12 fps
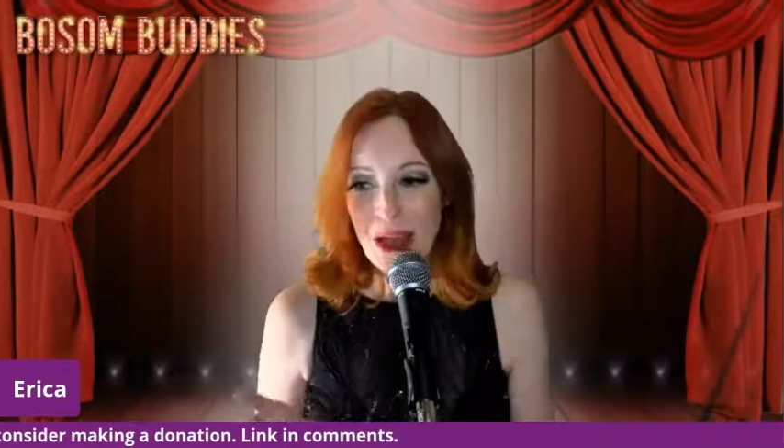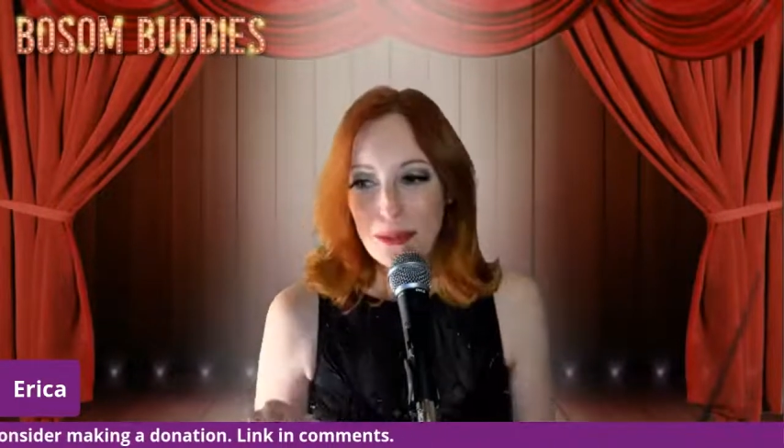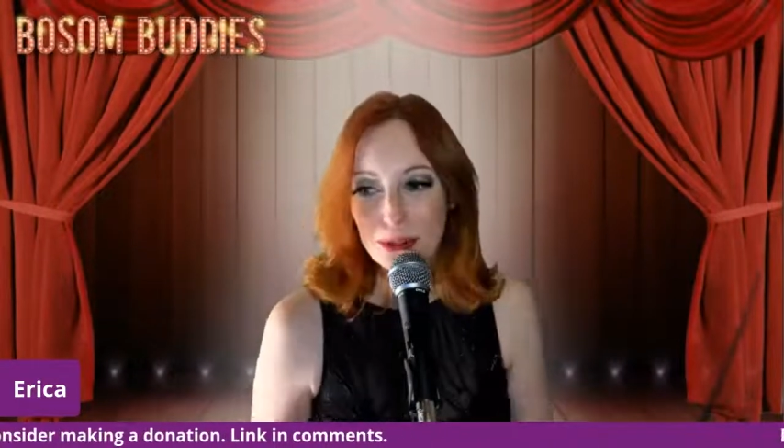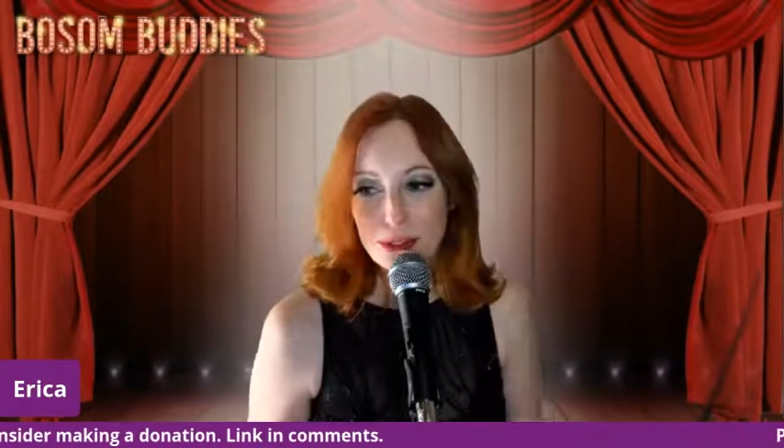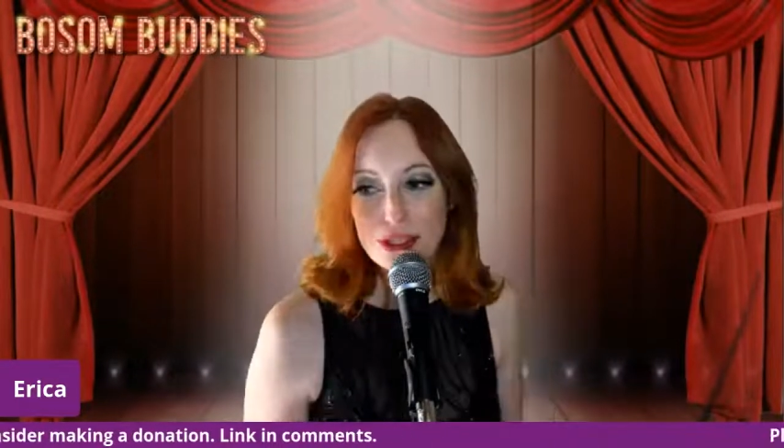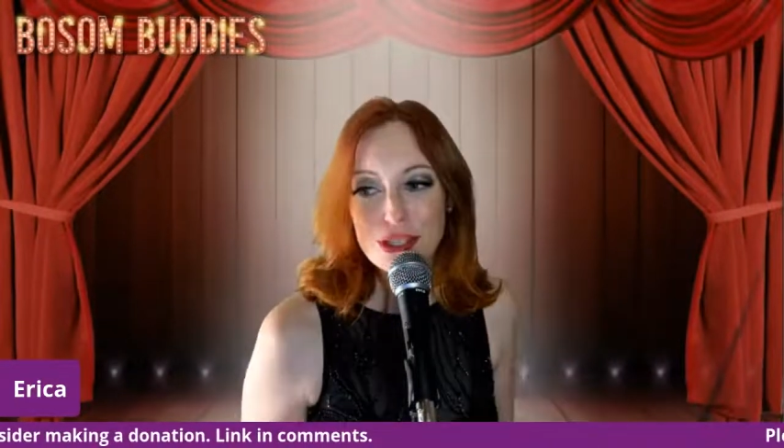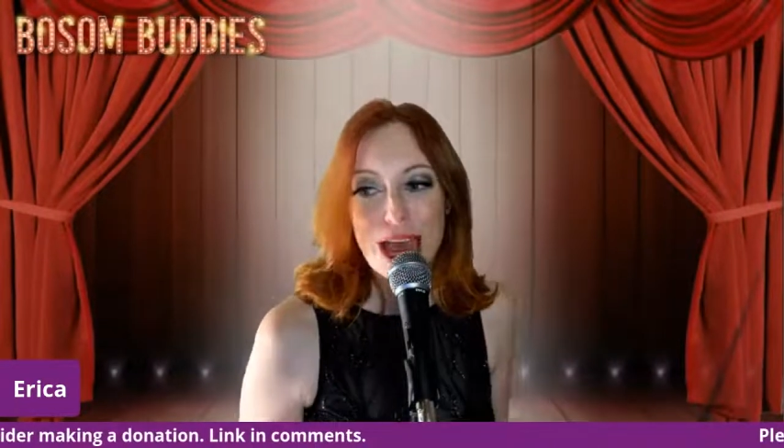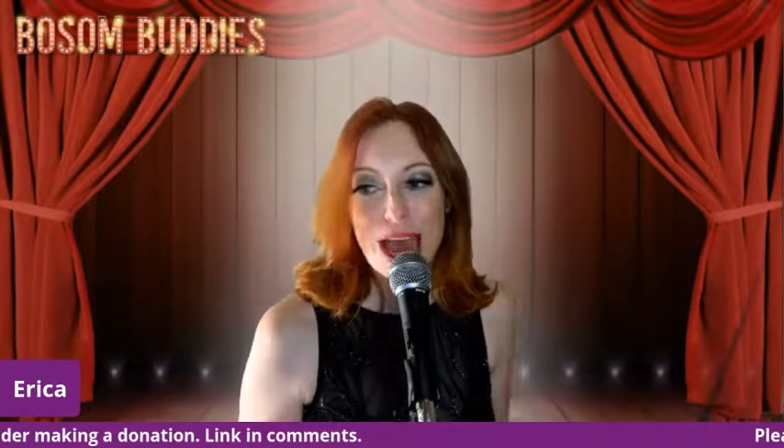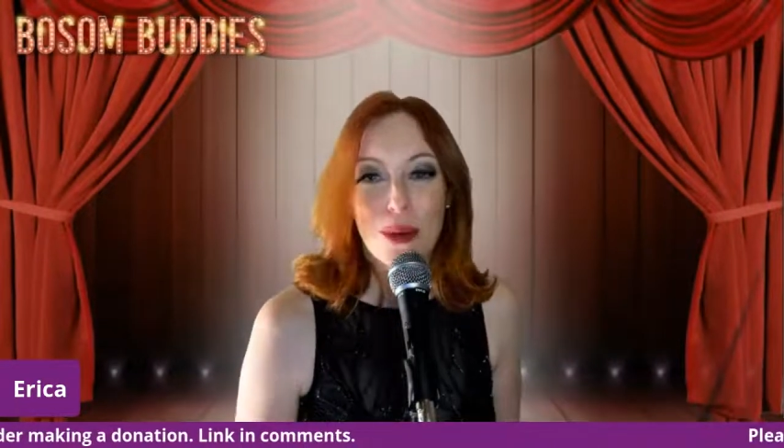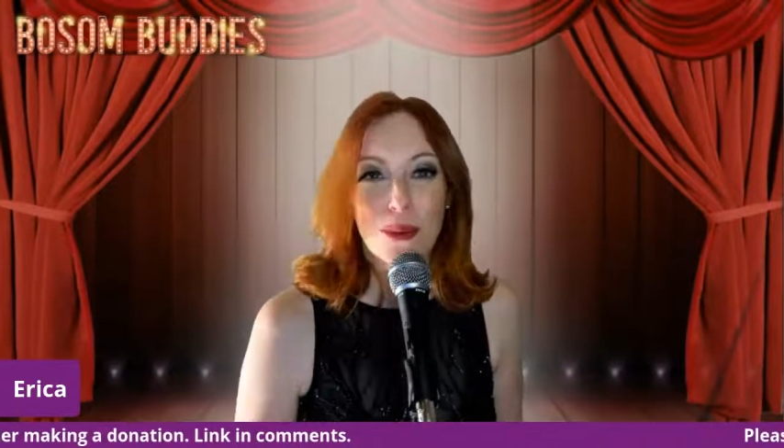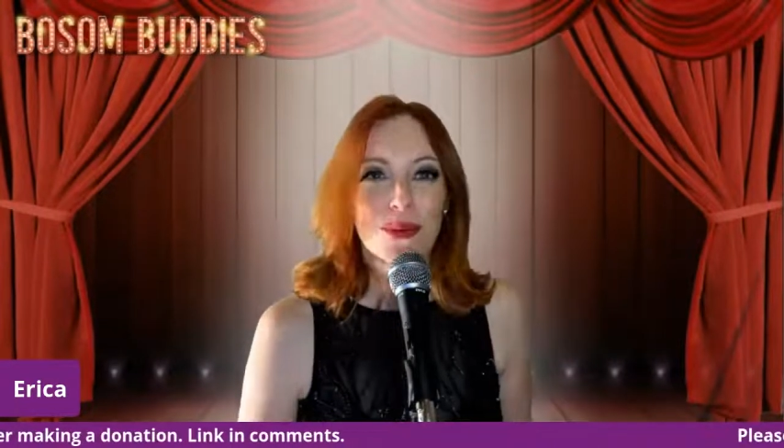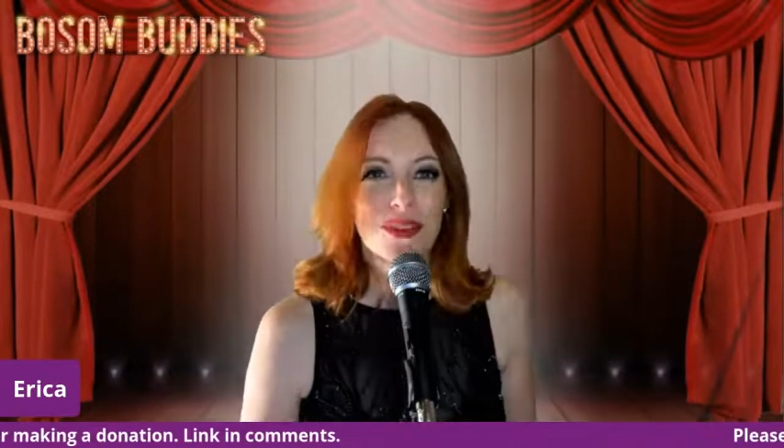Put
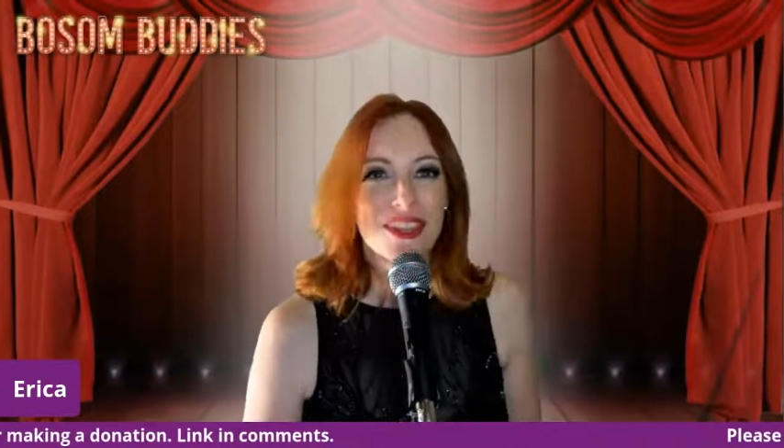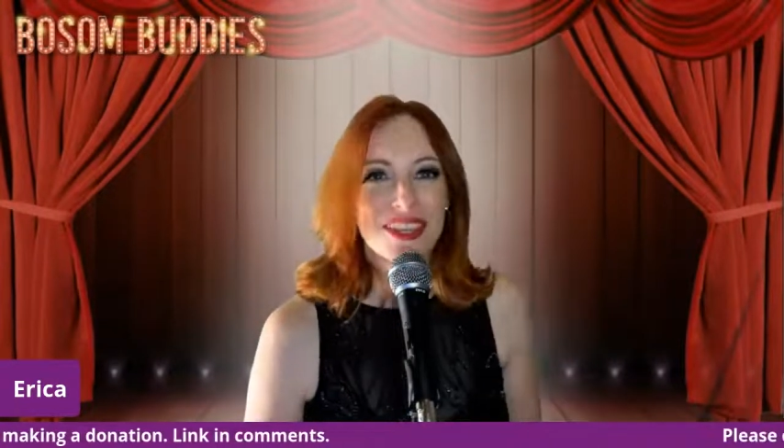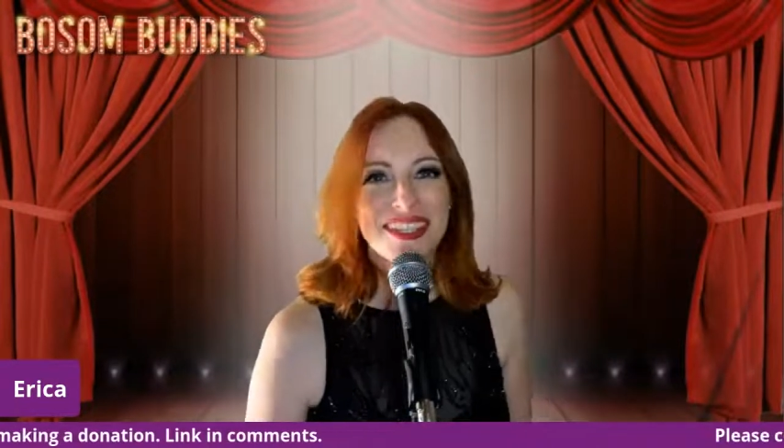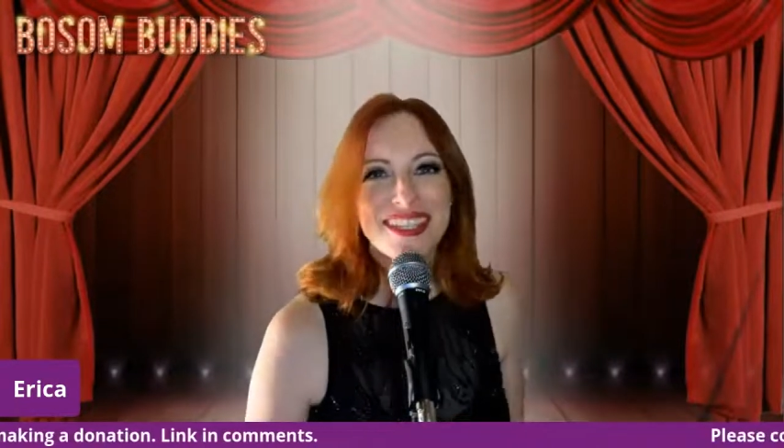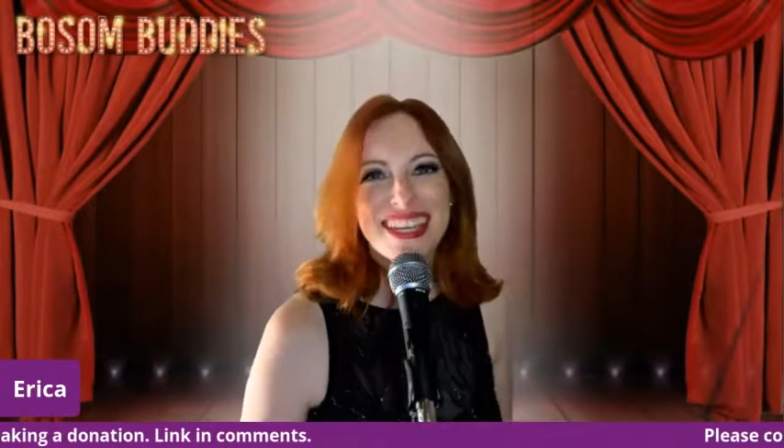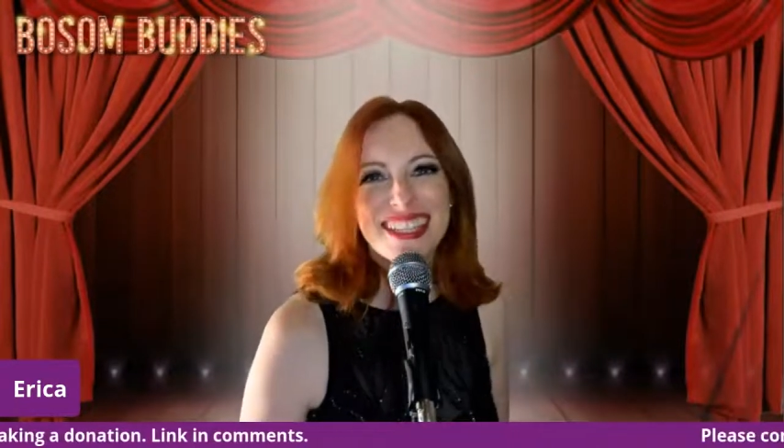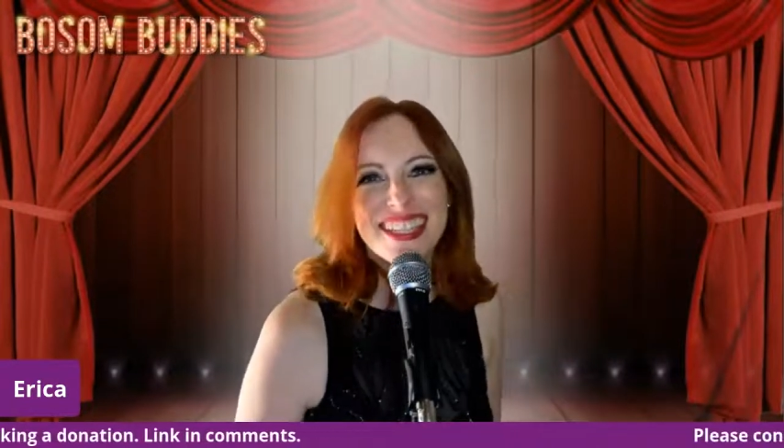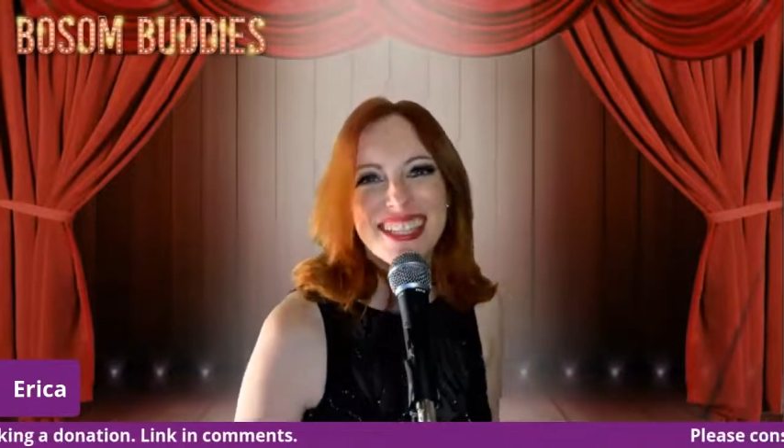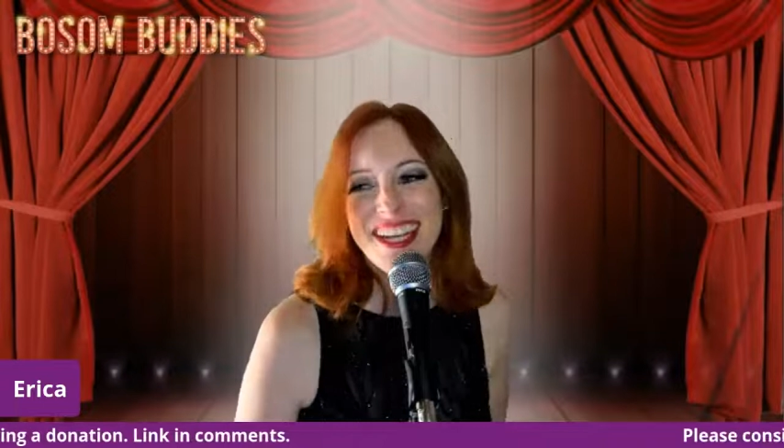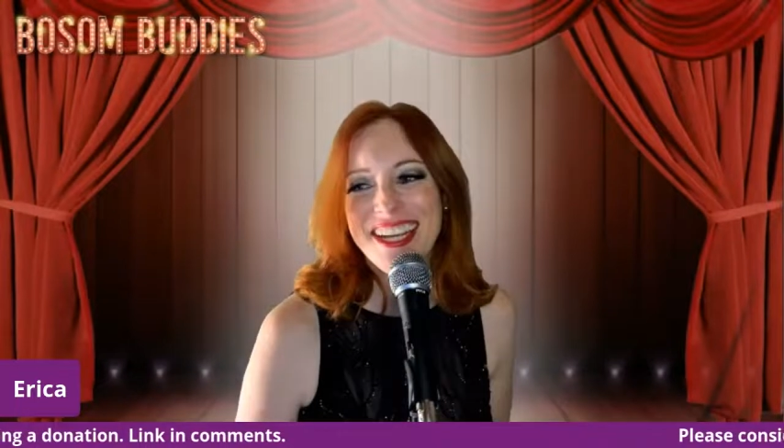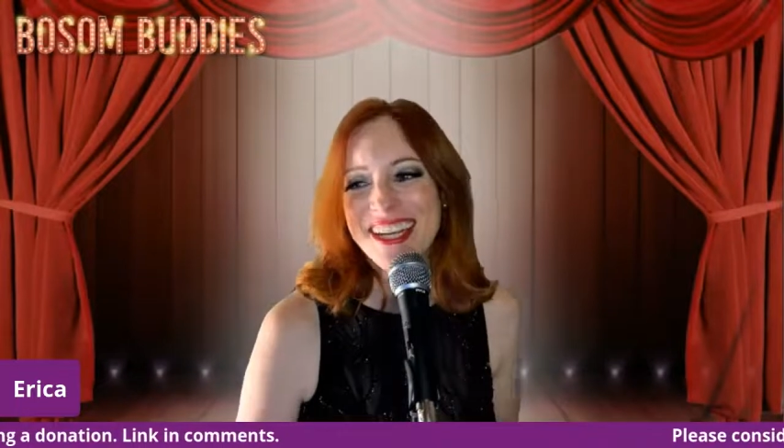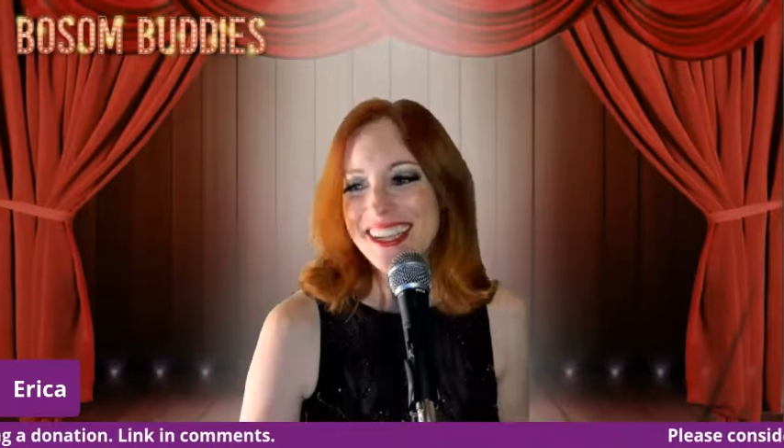down the
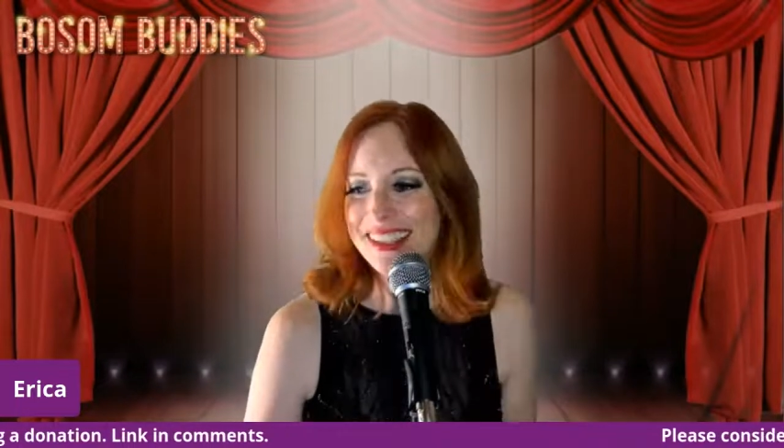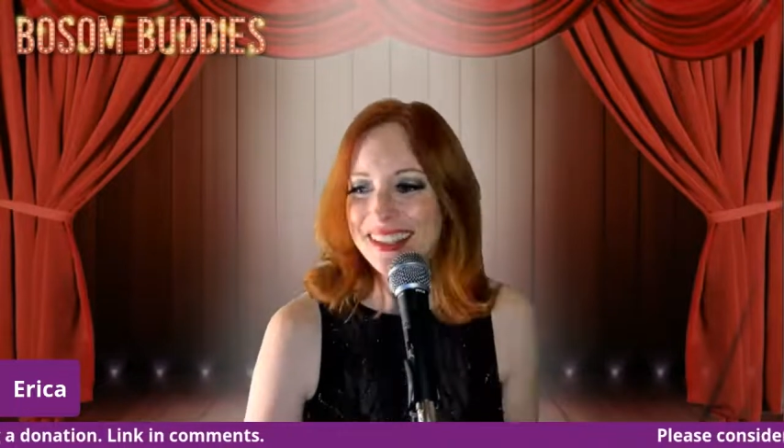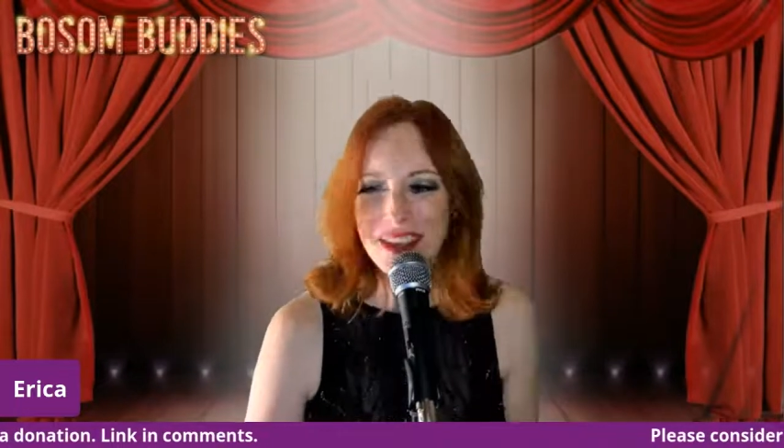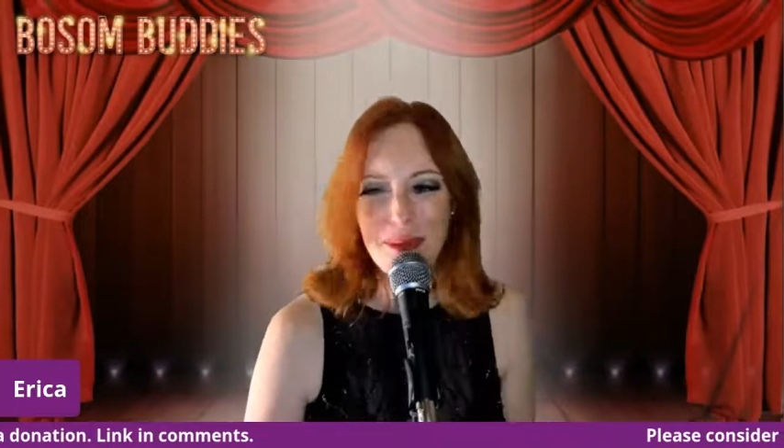knitting,